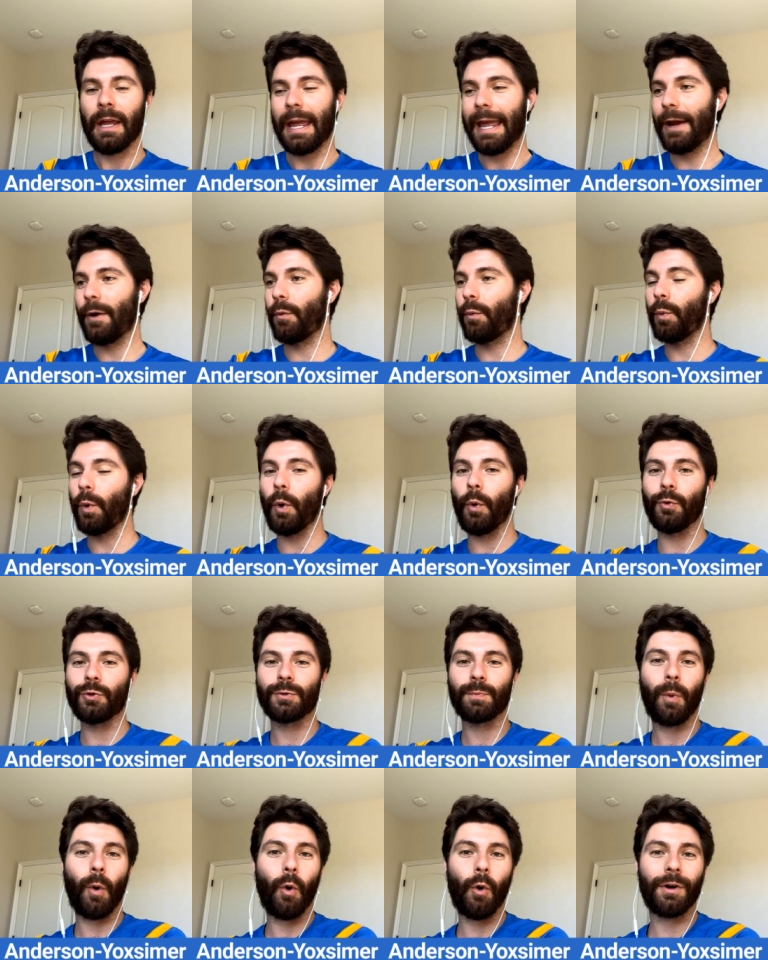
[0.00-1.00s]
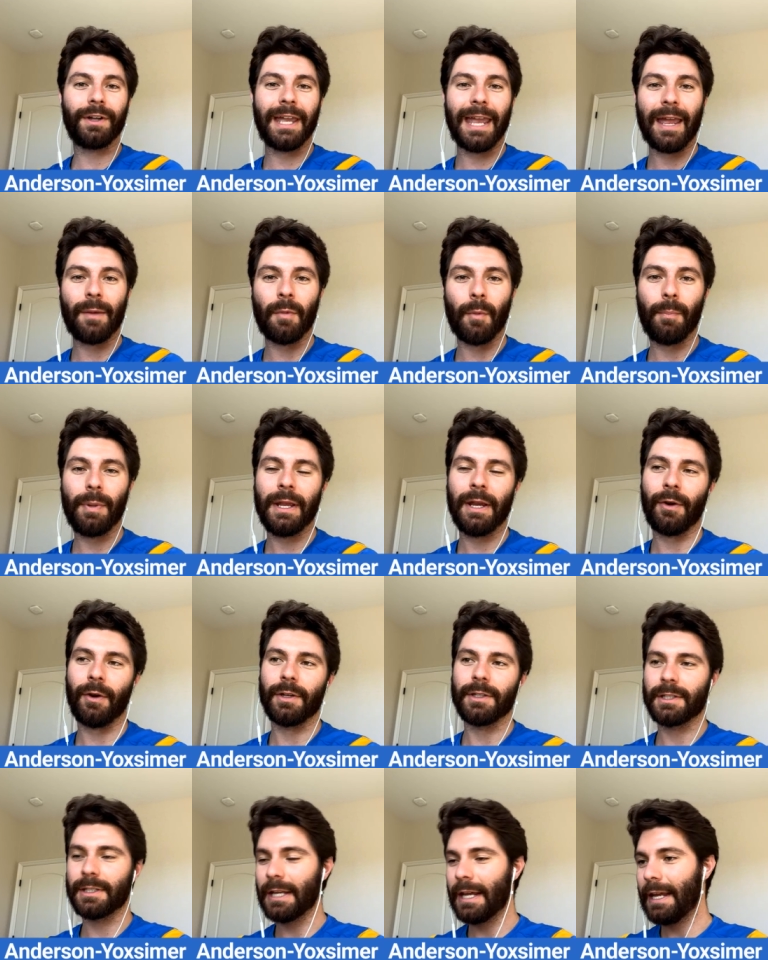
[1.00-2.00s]
a Rose Bowl game
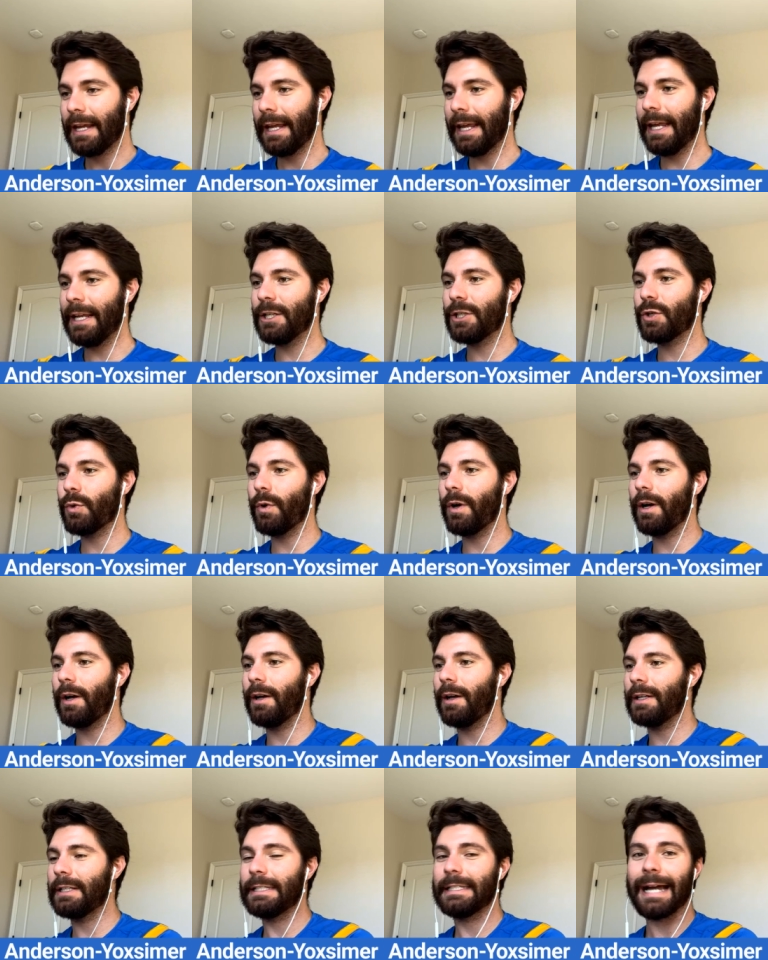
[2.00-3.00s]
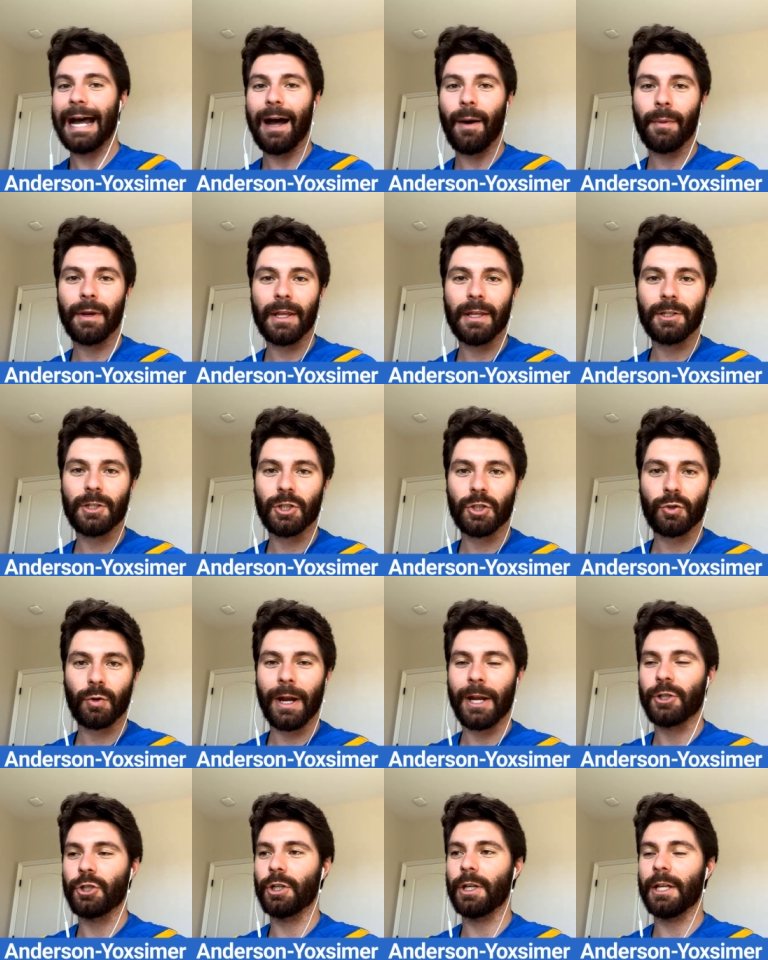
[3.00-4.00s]
appearance, into a dominant
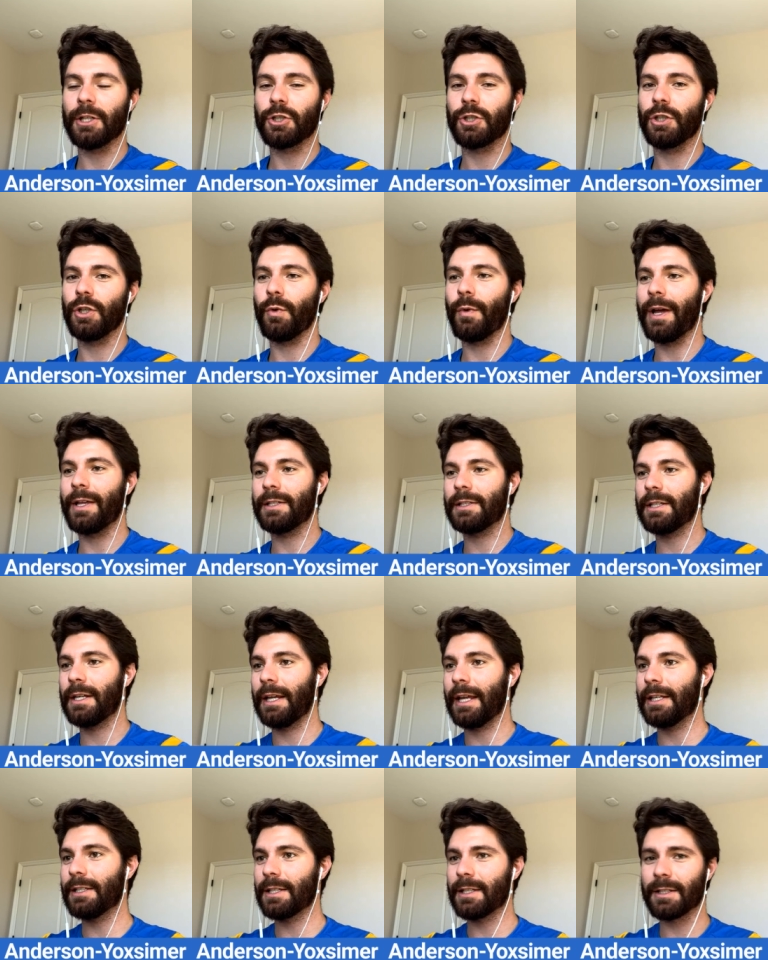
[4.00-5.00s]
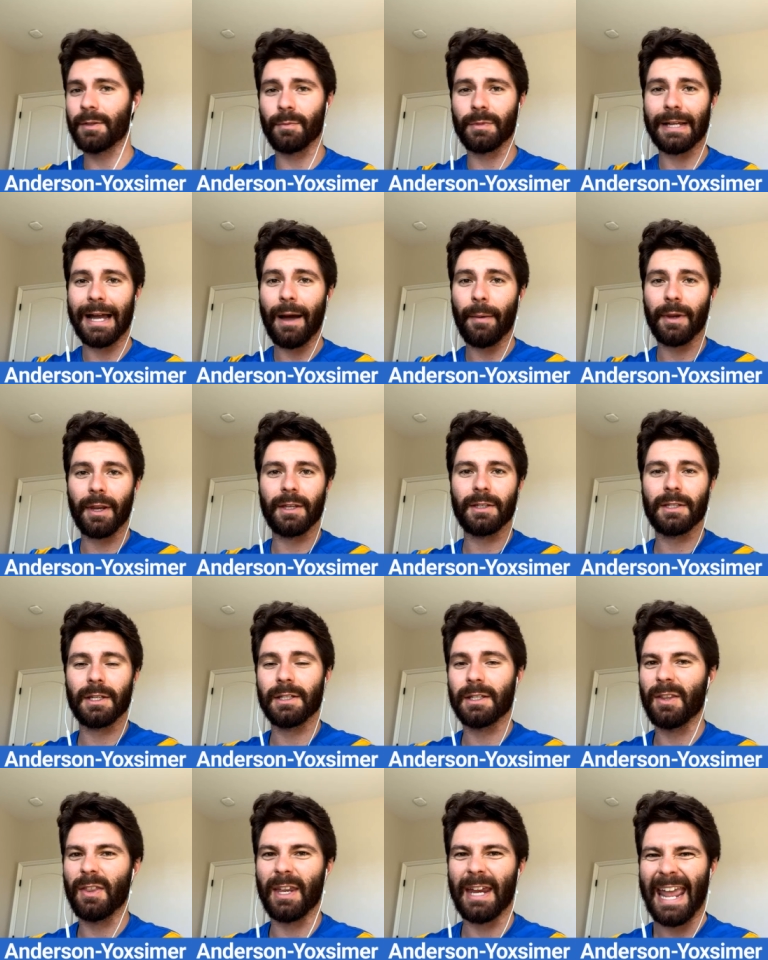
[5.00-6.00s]
stretch against USC, into some dominance
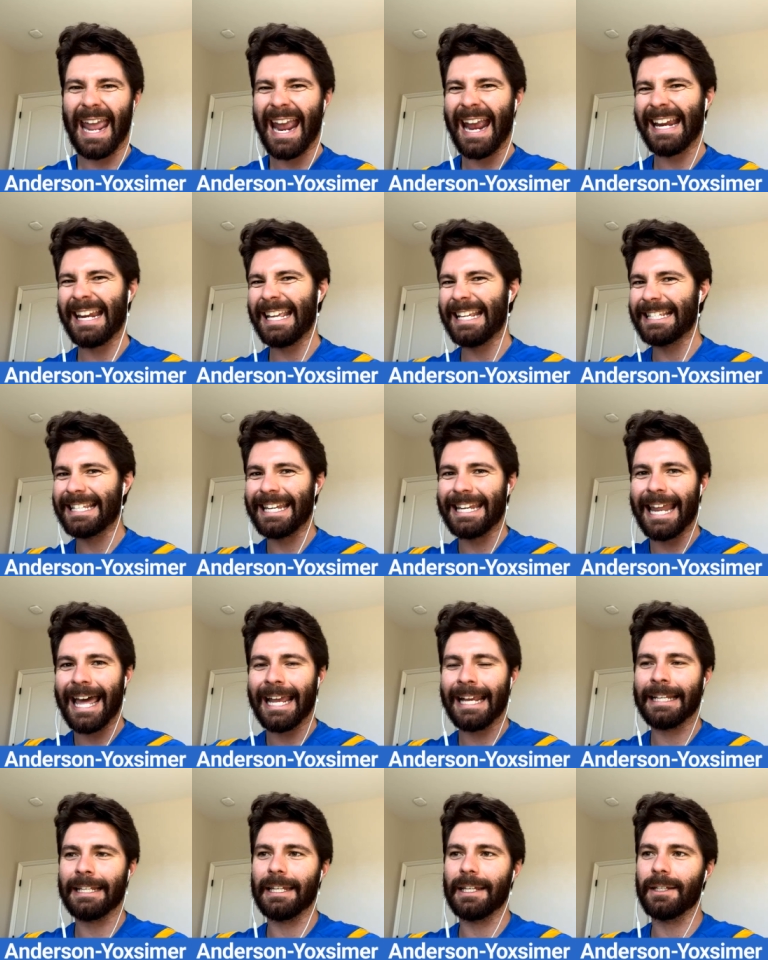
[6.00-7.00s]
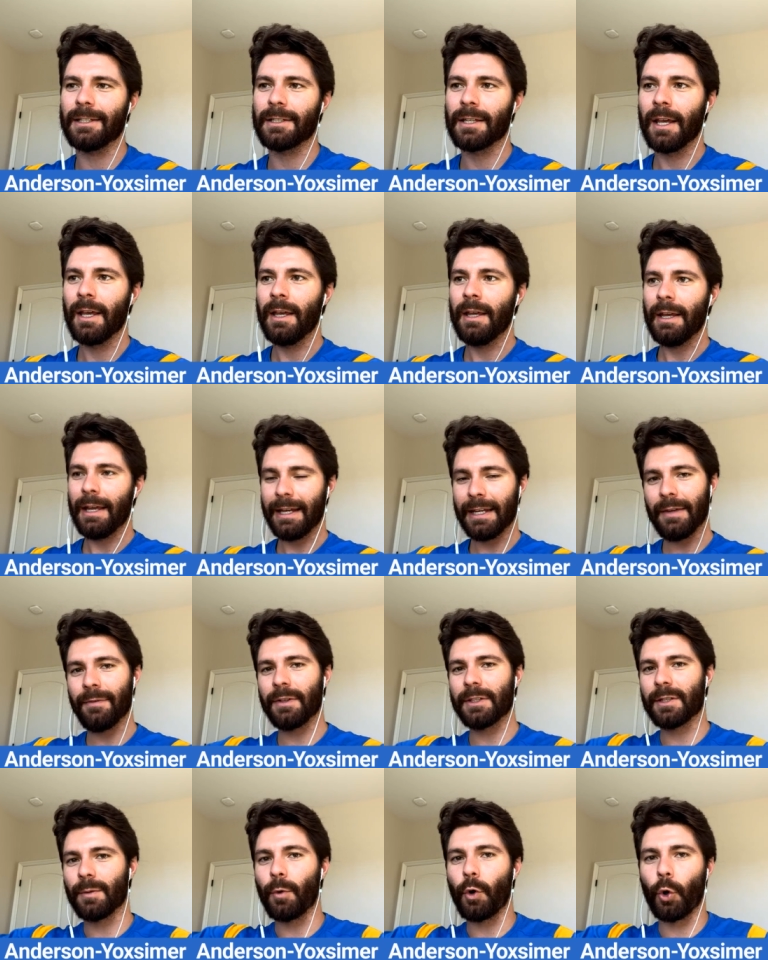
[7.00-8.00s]
into the 80s and 90s, and
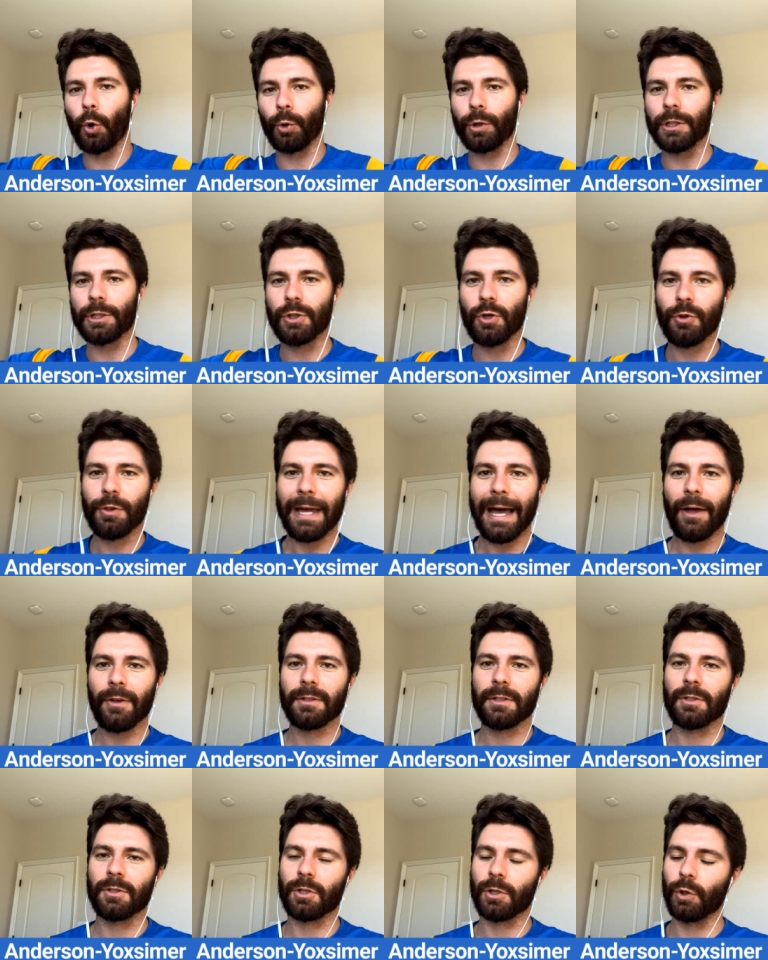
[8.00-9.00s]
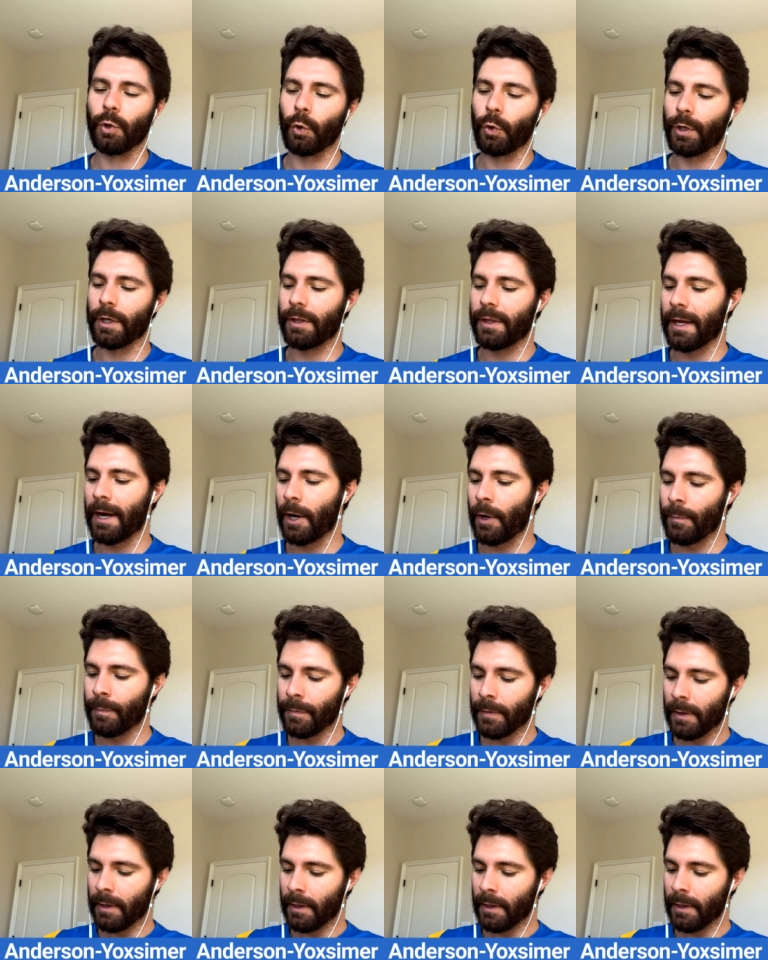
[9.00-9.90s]
even some early 2000s glory there.